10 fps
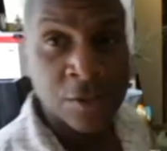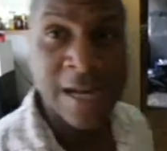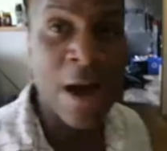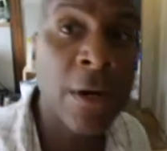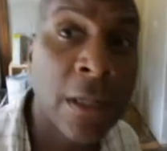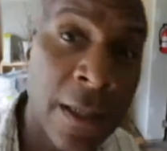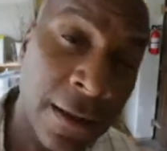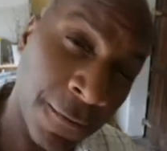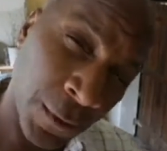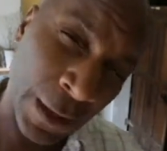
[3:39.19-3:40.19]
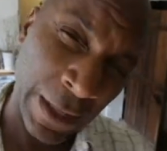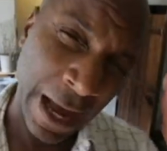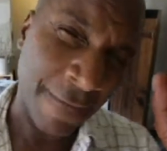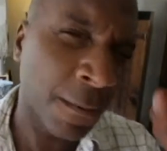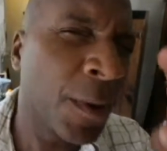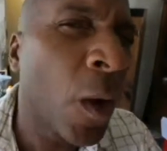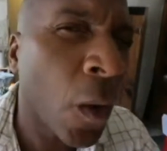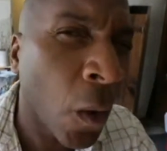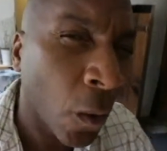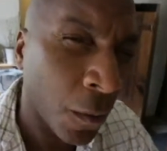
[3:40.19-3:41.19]
So now we're gonna look at the food that we got from
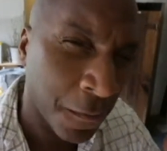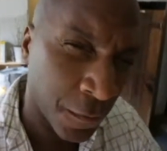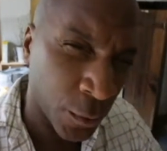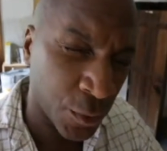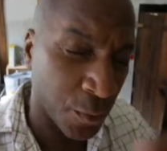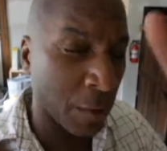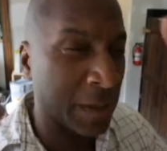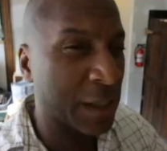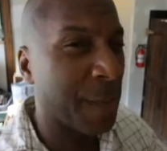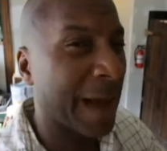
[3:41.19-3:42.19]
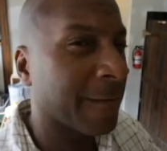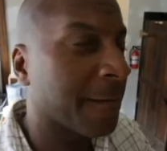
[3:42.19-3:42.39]
Whole Foods where we spent